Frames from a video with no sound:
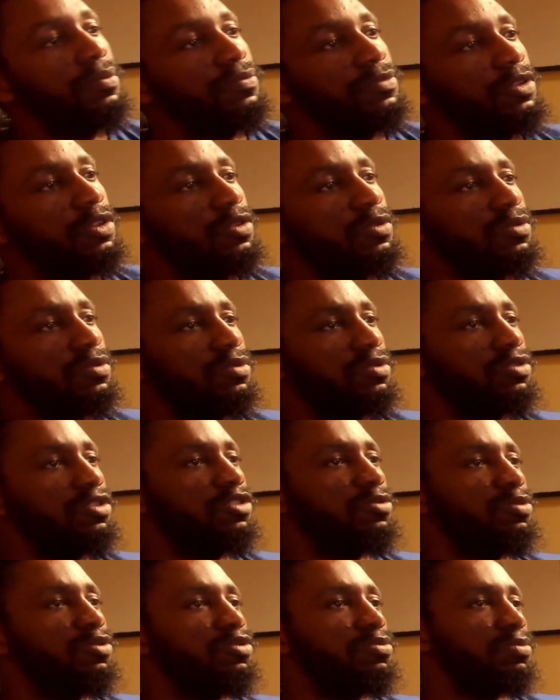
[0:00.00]
yeah,
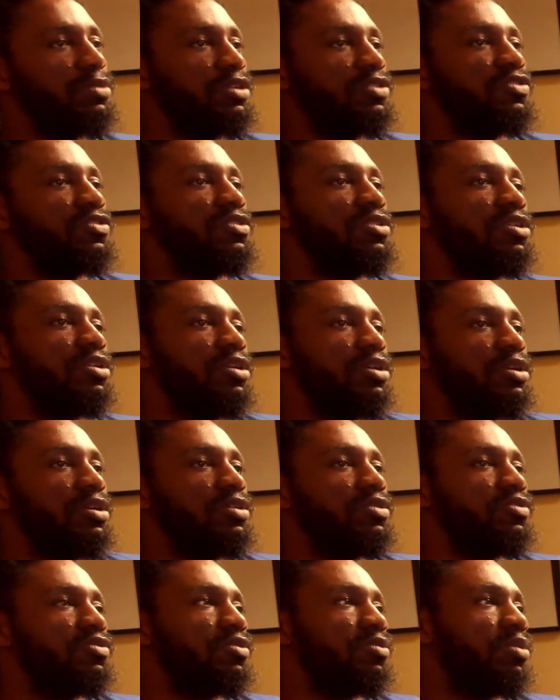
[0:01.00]
those both match.
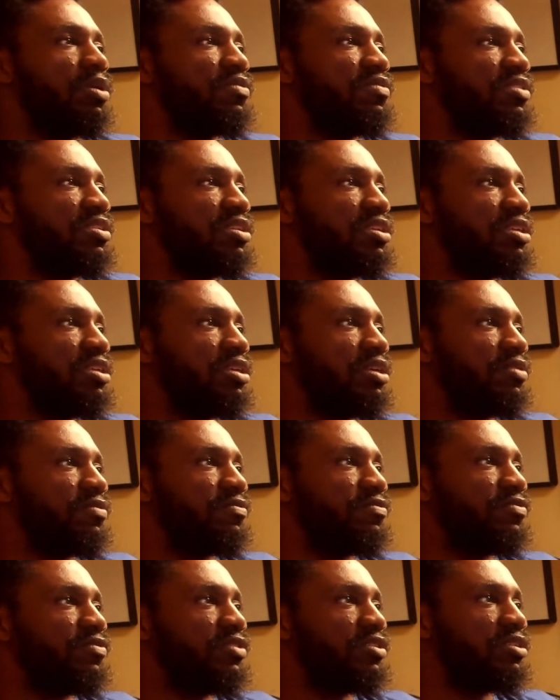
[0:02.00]
So we have an
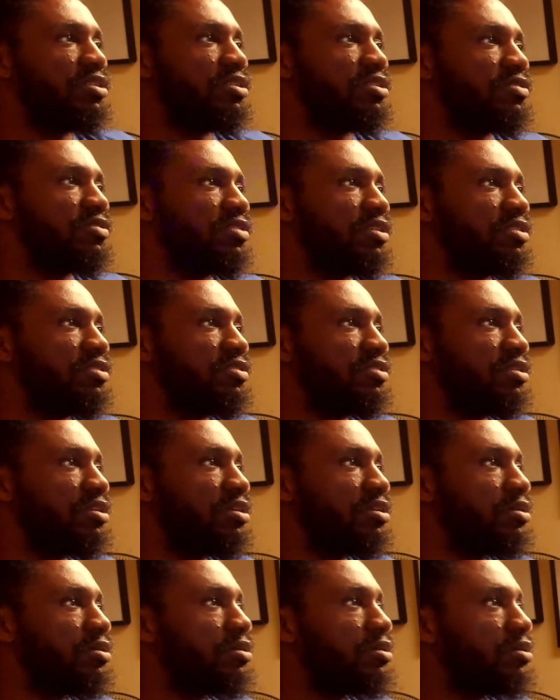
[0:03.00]
env set
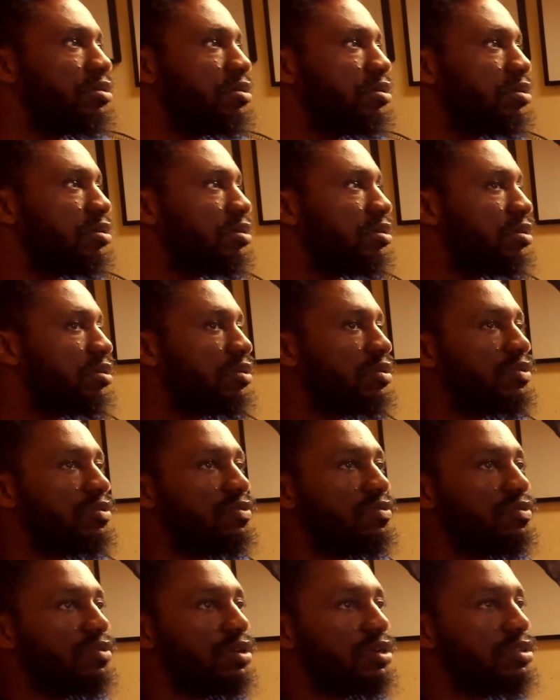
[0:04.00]
here,
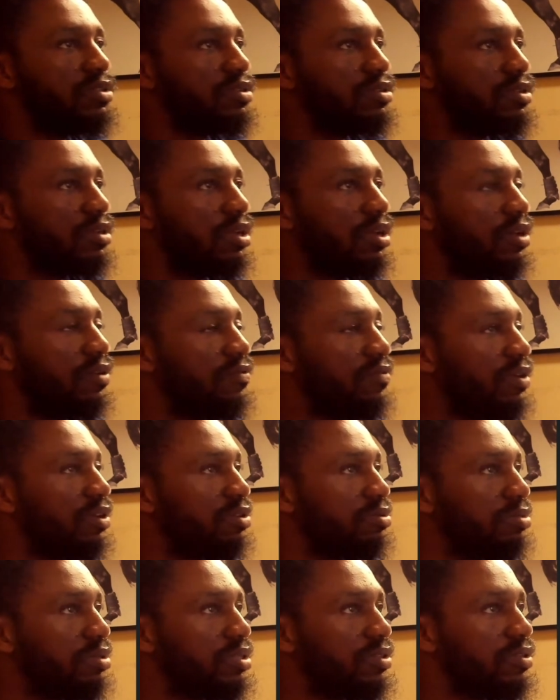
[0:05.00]
right?
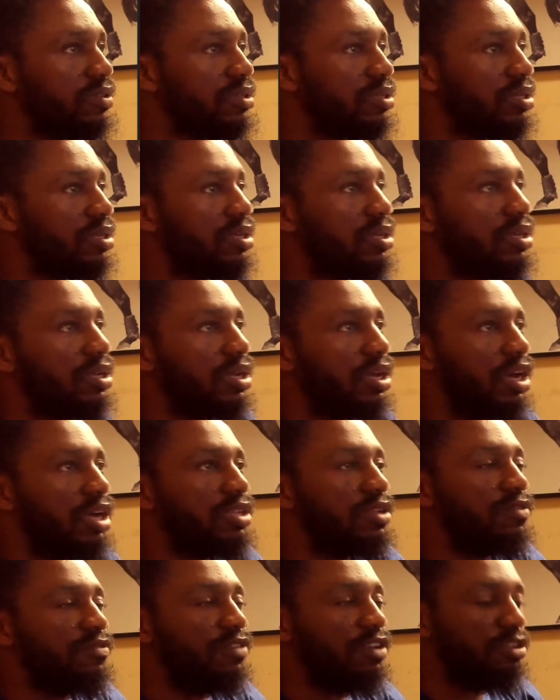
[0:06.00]
Environment.
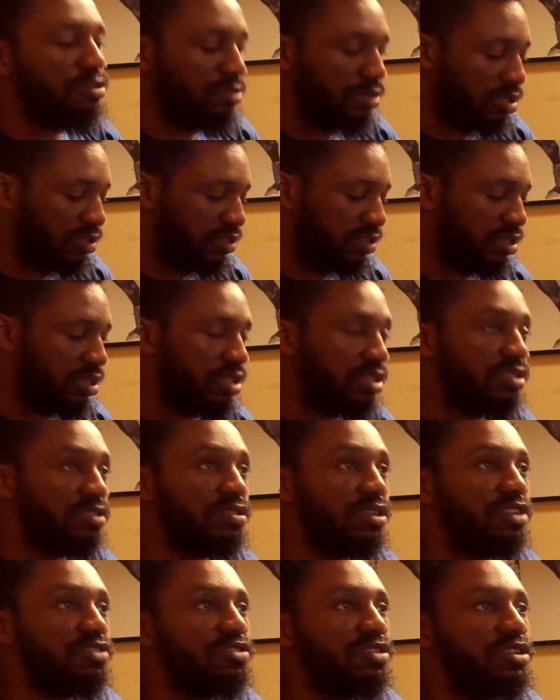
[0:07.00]
An environment here
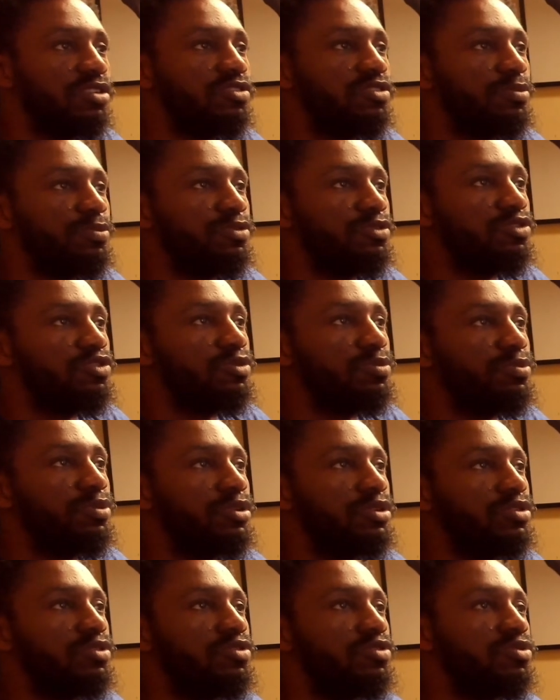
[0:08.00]
is actually supposed to
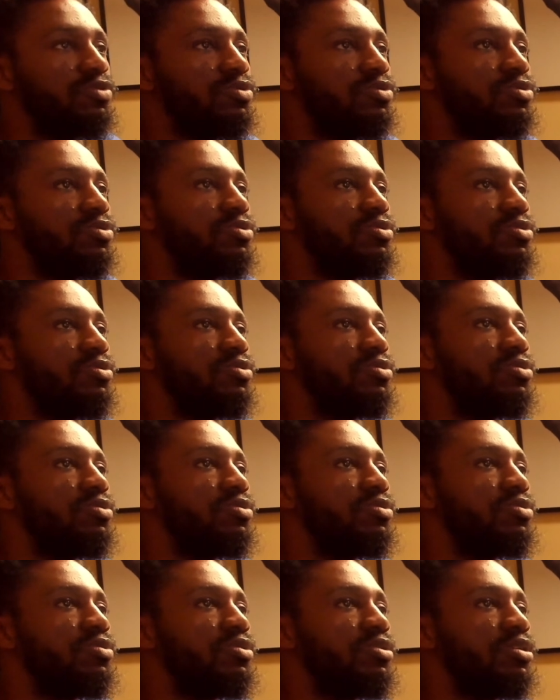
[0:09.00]
point to
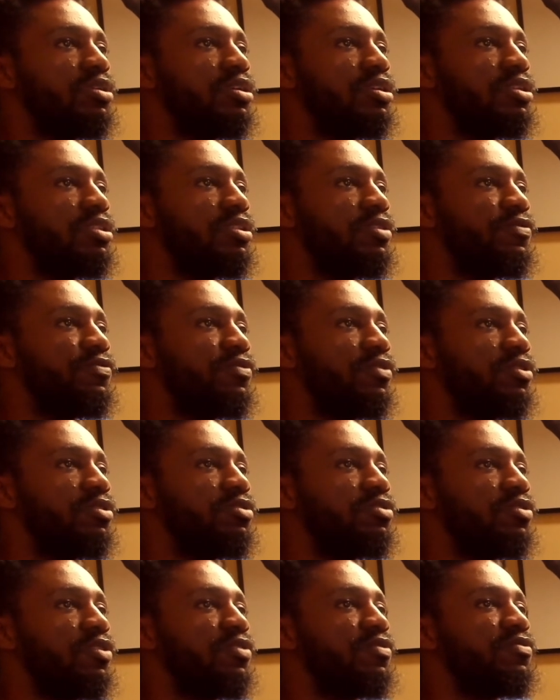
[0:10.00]

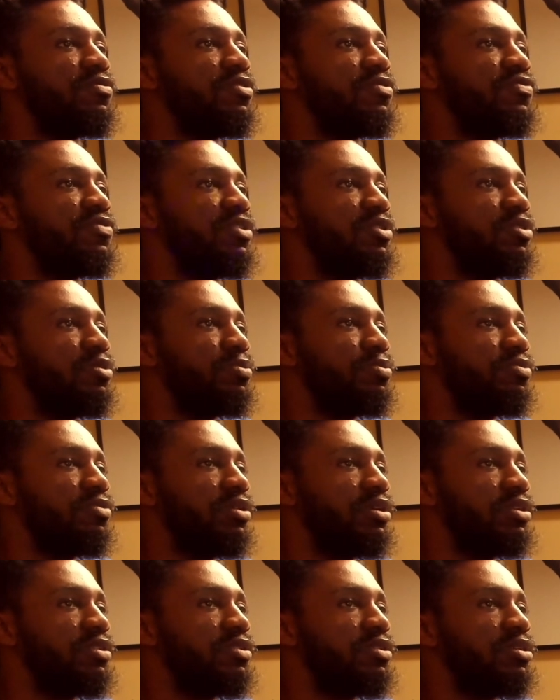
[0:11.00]
default of
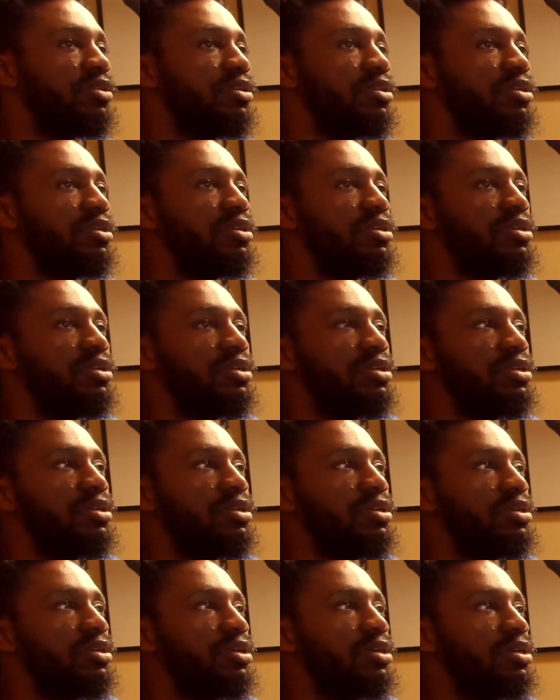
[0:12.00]
develop, right?
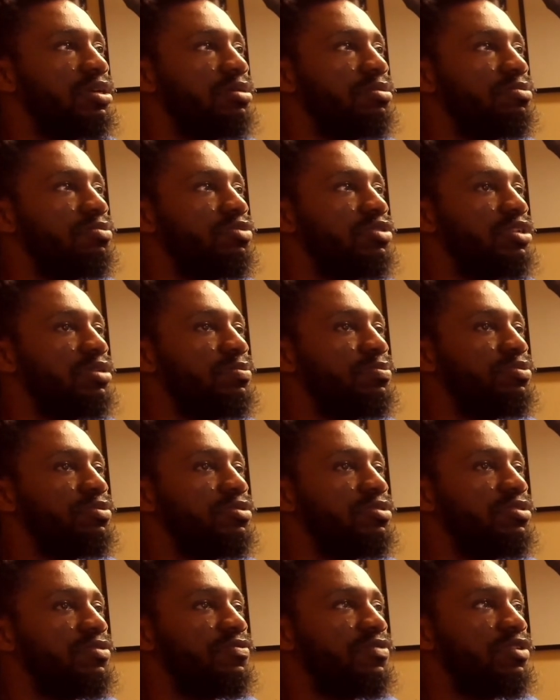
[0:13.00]
We
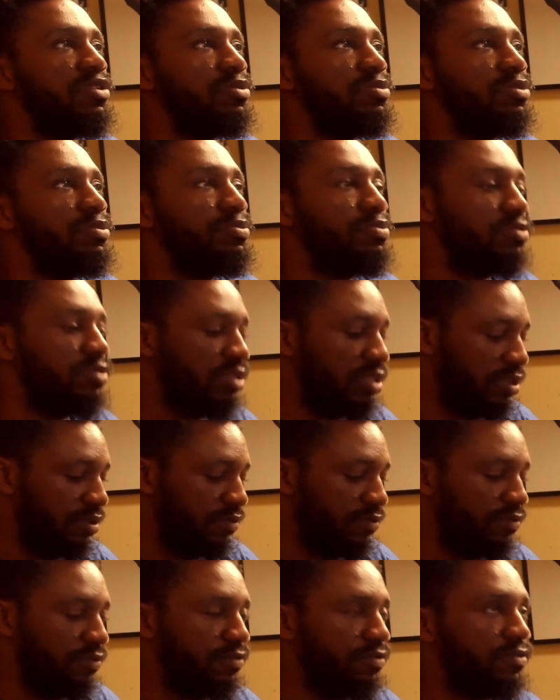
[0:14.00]
didn't put develop, we put
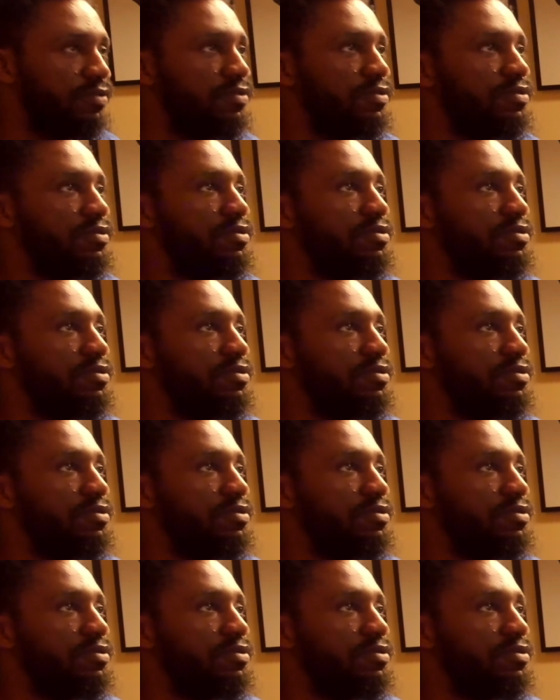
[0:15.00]
dev.